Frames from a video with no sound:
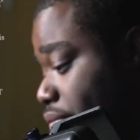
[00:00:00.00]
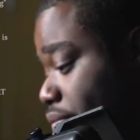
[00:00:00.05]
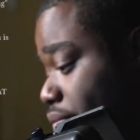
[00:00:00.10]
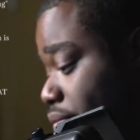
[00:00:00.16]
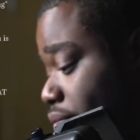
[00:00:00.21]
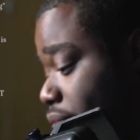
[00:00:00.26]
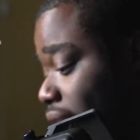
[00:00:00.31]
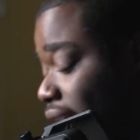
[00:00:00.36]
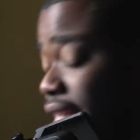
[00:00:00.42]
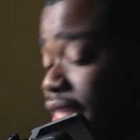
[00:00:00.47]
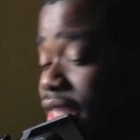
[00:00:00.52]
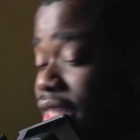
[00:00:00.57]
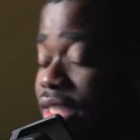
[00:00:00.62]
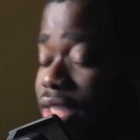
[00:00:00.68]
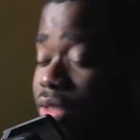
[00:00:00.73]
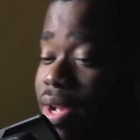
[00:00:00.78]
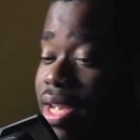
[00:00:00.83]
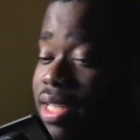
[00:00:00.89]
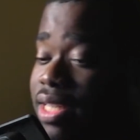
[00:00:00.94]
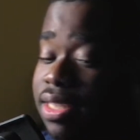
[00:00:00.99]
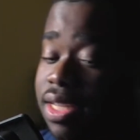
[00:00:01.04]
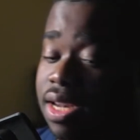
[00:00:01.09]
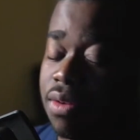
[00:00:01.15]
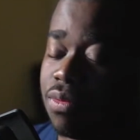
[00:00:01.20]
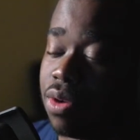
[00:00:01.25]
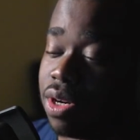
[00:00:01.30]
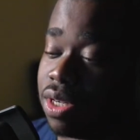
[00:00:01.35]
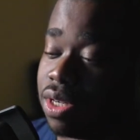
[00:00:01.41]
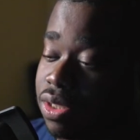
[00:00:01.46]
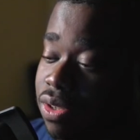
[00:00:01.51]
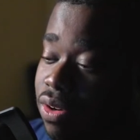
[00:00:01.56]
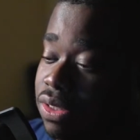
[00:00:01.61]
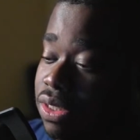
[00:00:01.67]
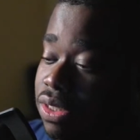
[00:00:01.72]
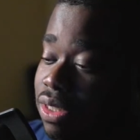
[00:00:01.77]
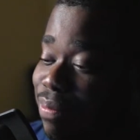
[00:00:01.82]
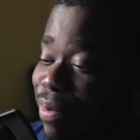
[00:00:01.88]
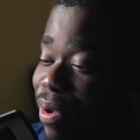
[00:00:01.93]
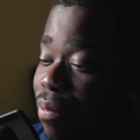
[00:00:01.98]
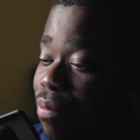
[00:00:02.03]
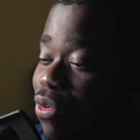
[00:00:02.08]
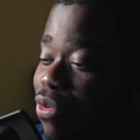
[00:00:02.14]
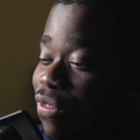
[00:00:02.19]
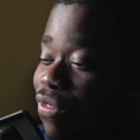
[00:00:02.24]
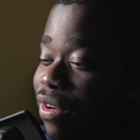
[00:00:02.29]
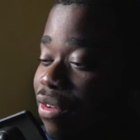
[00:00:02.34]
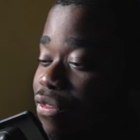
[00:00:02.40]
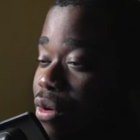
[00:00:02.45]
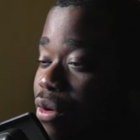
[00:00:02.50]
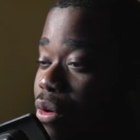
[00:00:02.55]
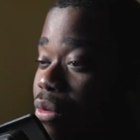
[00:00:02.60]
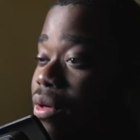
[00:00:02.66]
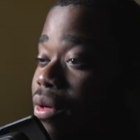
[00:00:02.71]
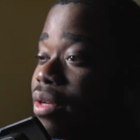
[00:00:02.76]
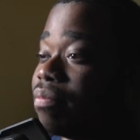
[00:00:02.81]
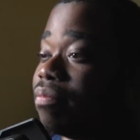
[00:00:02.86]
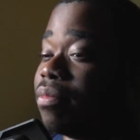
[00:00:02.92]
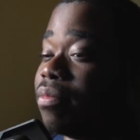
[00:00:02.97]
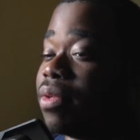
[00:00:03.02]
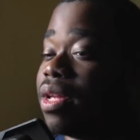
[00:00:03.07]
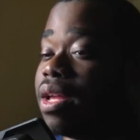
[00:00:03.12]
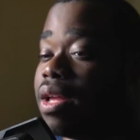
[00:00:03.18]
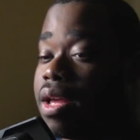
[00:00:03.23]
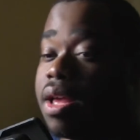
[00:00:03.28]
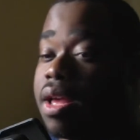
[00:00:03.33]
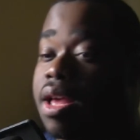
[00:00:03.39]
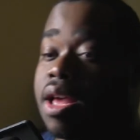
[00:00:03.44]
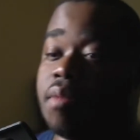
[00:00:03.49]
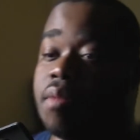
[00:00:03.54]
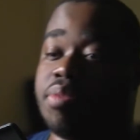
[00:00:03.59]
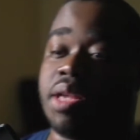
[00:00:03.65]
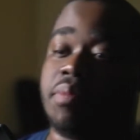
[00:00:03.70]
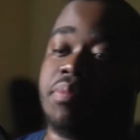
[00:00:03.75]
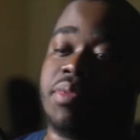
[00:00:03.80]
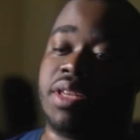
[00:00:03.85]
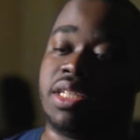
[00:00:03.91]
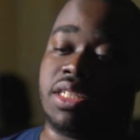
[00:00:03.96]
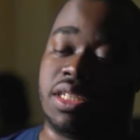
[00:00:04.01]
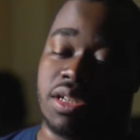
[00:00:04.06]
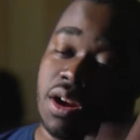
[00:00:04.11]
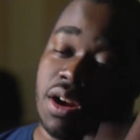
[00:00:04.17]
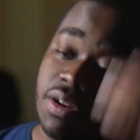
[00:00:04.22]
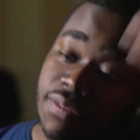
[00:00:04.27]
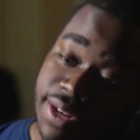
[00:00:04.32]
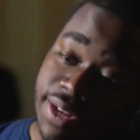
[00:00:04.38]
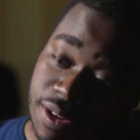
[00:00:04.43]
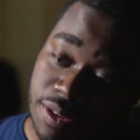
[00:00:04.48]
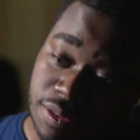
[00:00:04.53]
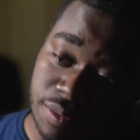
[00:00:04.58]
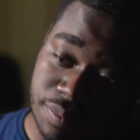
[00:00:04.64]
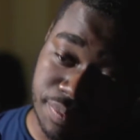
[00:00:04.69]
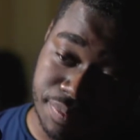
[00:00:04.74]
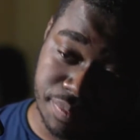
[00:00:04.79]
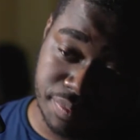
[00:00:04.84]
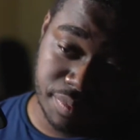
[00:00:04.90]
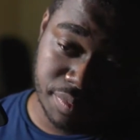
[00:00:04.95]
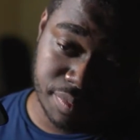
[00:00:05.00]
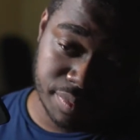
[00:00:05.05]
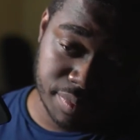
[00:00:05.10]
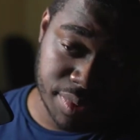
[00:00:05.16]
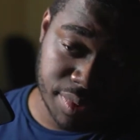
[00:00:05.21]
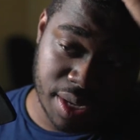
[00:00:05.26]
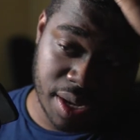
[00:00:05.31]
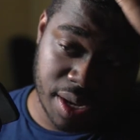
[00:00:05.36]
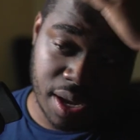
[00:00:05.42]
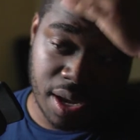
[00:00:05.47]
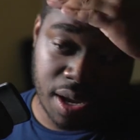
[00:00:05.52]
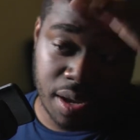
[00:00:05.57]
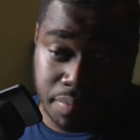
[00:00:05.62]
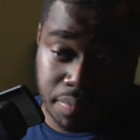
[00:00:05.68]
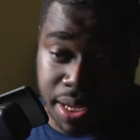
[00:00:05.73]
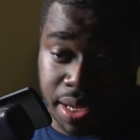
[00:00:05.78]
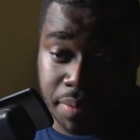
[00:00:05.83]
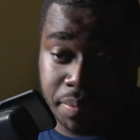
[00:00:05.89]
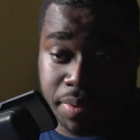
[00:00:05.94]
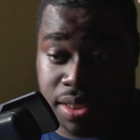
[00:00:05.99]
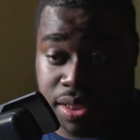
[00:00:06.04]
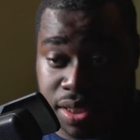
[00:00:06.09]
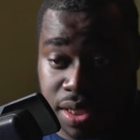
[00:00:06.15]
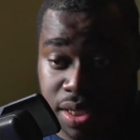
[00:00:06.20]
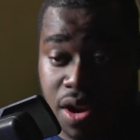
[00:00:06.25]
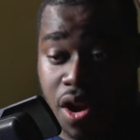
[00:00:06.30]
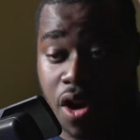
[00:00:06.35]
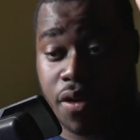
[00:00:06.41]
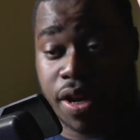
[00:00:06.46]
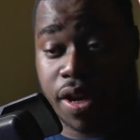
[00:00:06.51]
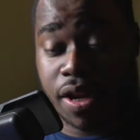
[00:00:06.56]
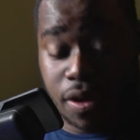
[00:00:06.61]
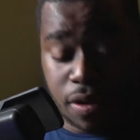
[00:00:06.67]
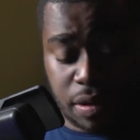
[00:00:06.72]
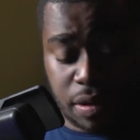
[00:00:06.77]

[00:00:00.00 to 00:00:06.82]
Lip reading: And this is why I said I want to talk to you about moving forward. Peep the scenario. Peep the scenario.